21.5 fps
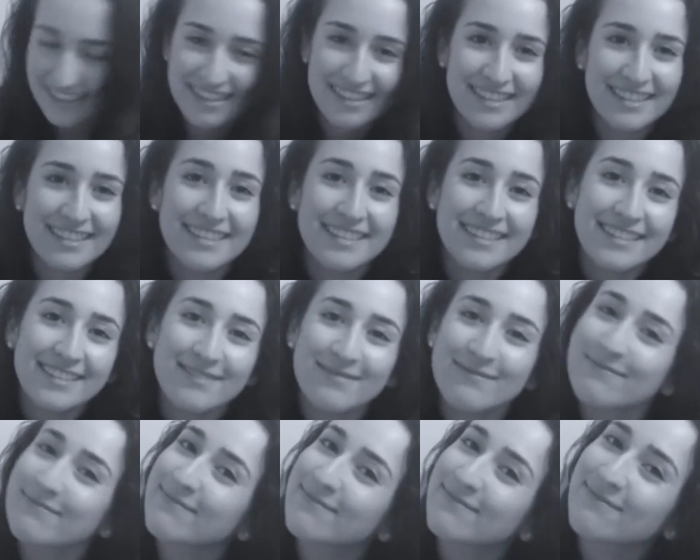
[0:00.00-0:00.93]
creative
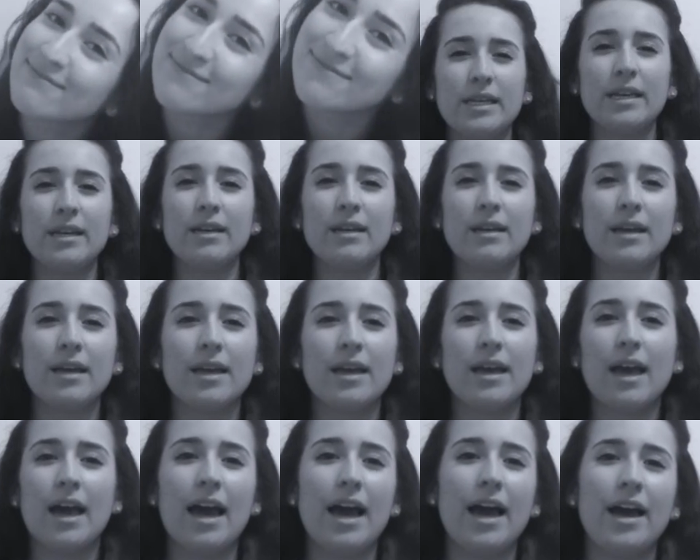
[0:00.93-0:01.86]
person.
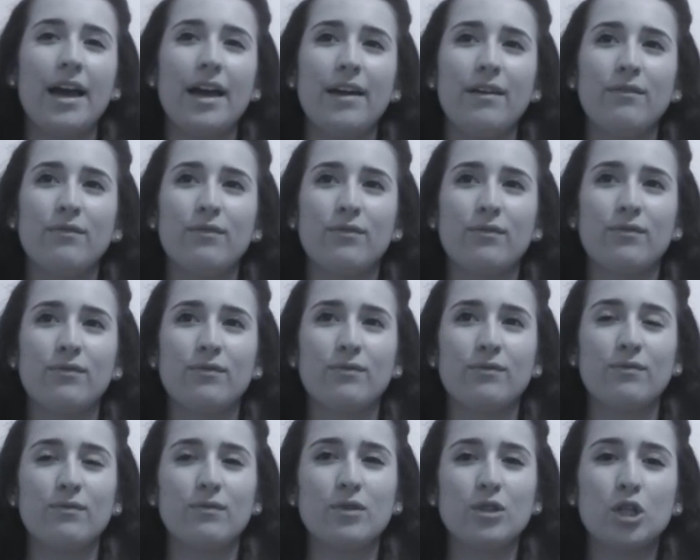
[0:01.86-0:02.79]
I've
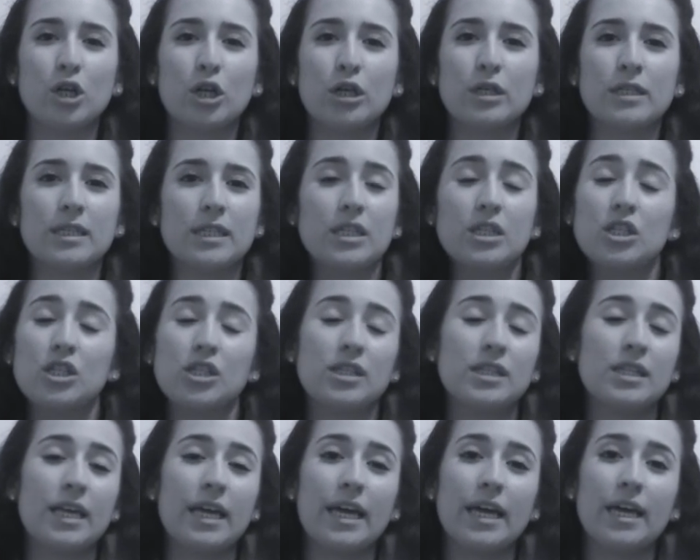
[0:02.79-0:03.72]
learned to
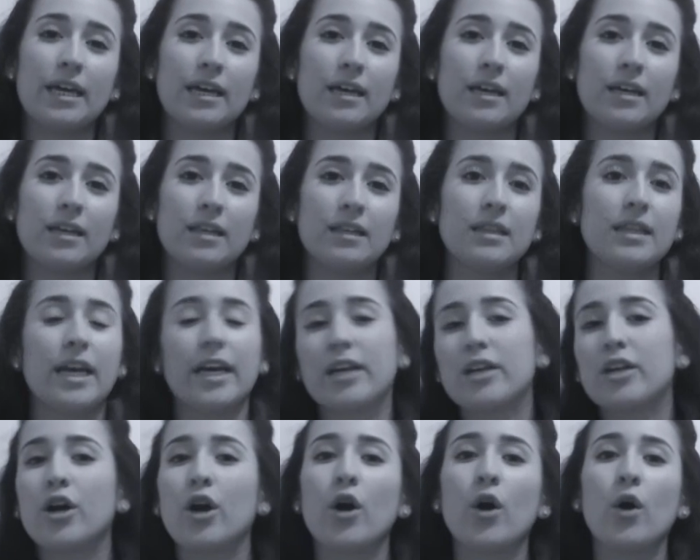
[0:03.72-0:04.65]
just like
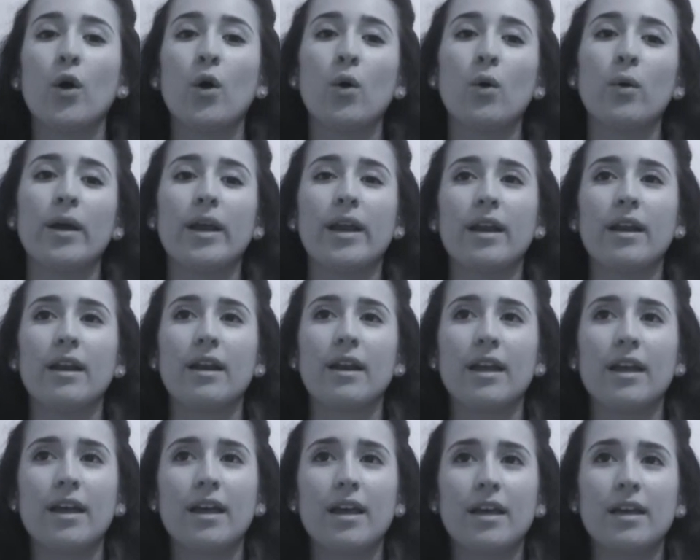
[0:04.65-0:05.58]
let go, and
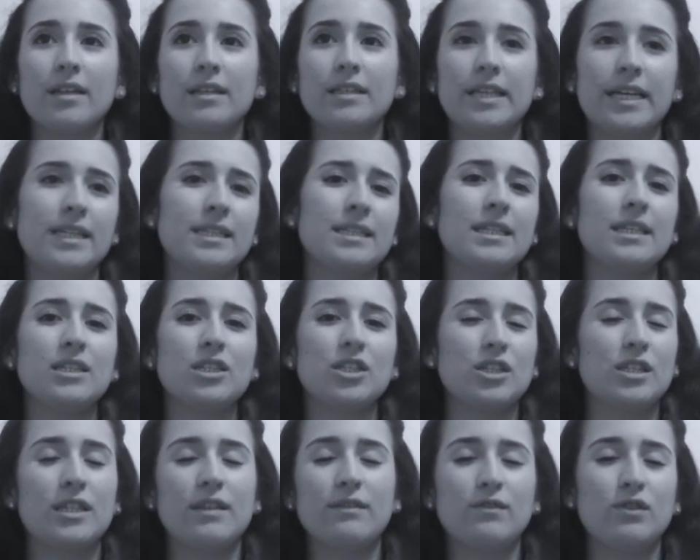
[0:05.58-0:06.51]
dancing
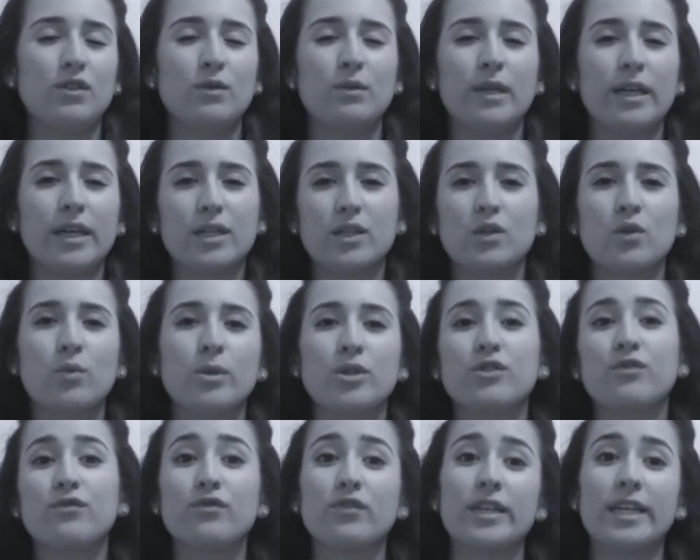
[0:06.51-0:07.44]
just gives you like so
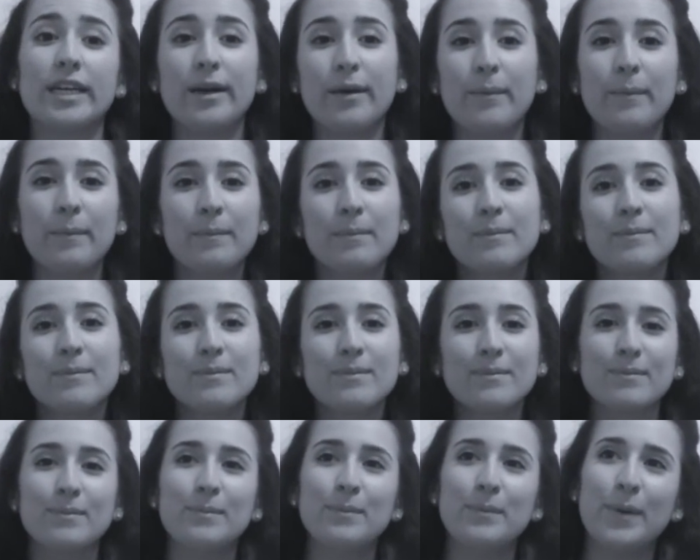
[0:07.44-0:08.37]
much freedom,
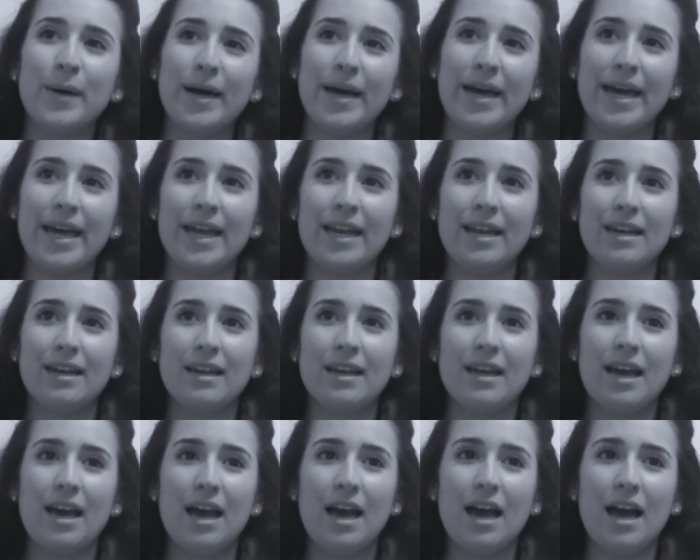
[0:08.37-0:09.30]
but
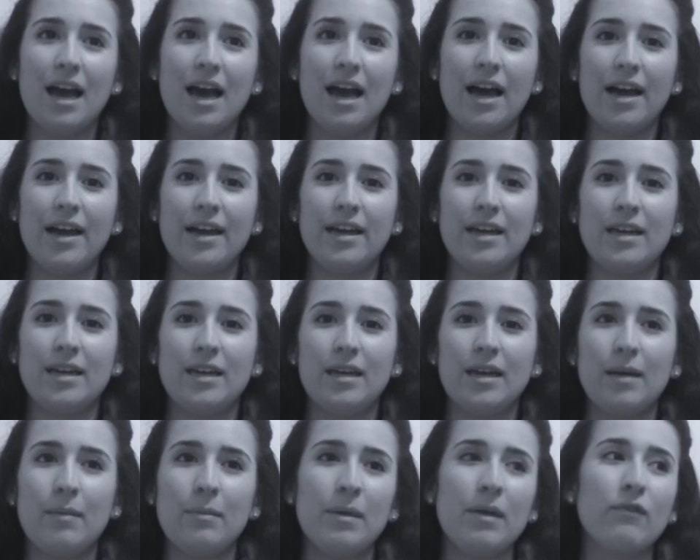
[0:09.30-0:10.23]
I
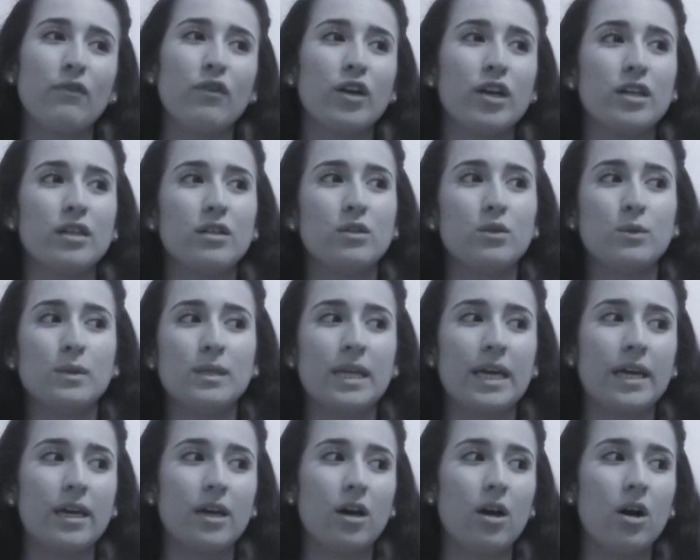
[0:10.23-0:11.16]
am never gonna lose
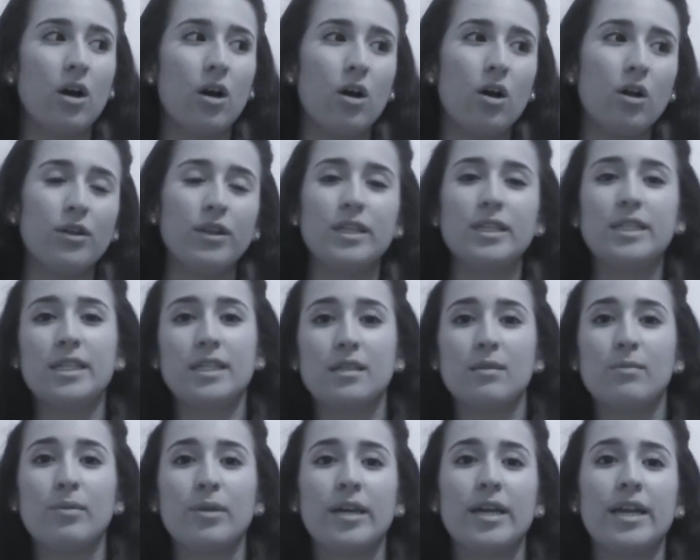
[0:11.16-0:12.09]
like all the
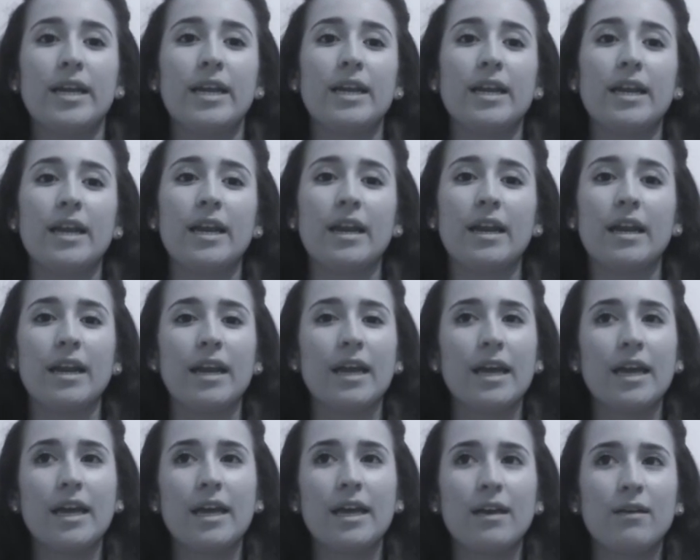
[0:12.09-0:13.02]
discipline and
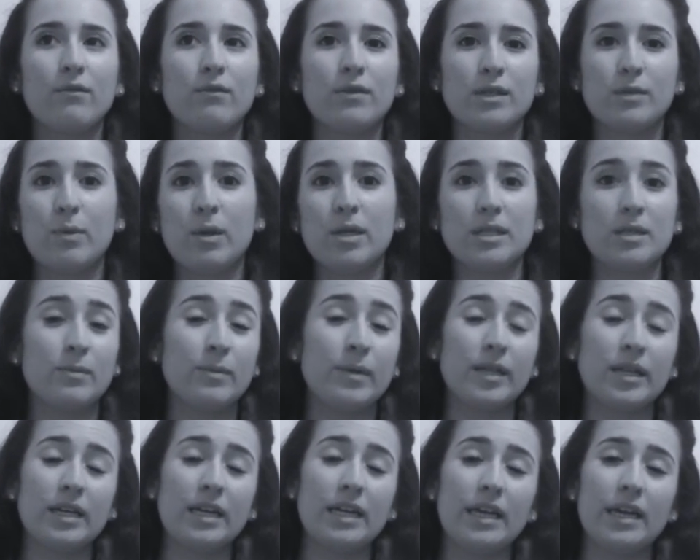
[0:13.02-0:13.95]

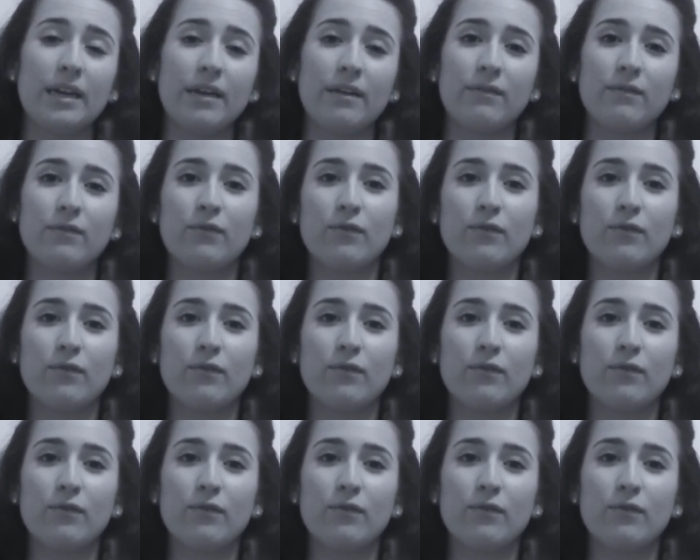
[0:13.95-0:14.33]
responsibility